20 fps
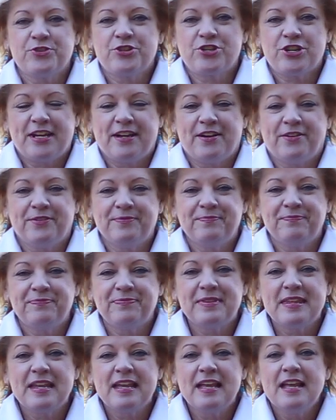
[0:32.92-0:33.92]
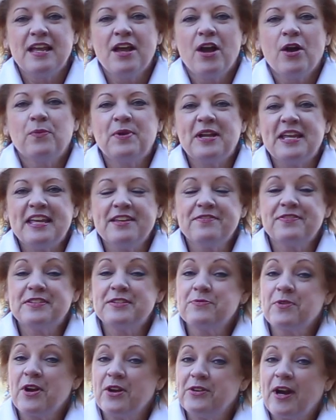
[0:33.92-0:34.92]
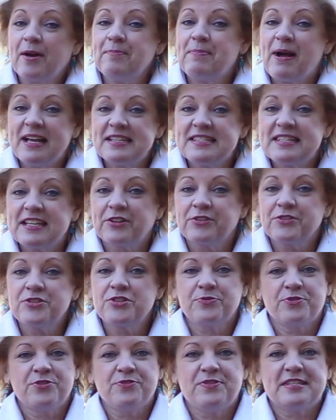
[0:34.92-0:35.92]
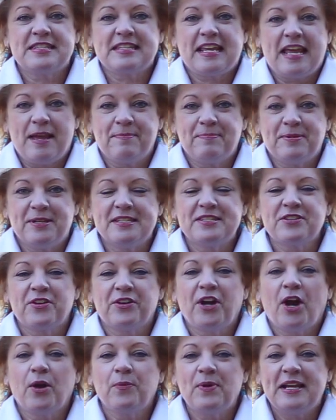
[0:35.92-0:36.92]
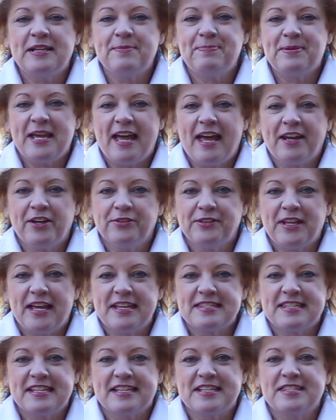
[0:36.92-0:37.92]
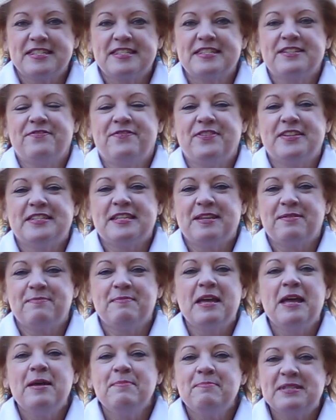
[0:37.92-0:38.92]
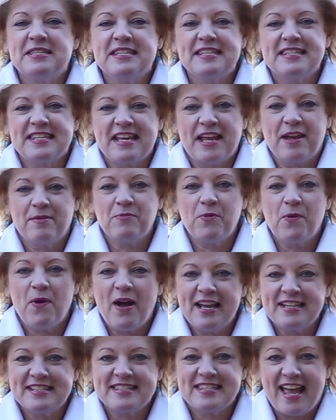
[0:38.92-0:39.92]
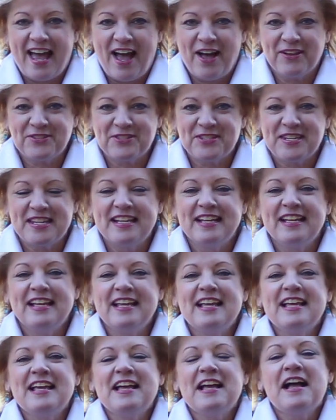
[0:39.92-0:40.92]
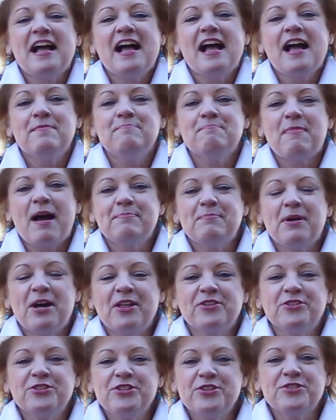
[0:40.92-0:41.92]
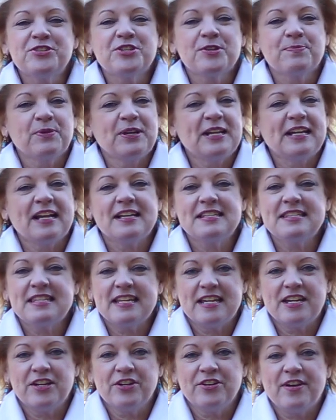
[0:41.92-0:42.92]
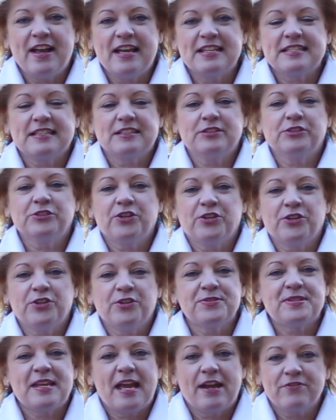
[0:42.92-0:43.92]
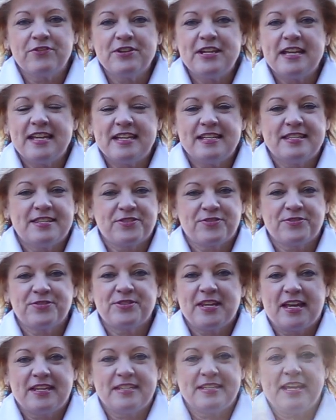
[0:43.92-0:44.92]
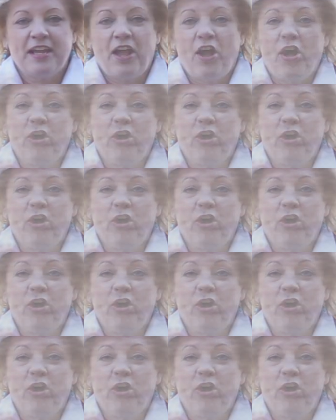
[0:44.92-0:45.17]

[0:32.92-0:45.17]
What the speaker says: Rochelle. We even rode our bicycles through this campus on our way to piano lessons to visit Mrs. Sam White's house. My mother used to bring us here as little girls every Easter Sunday,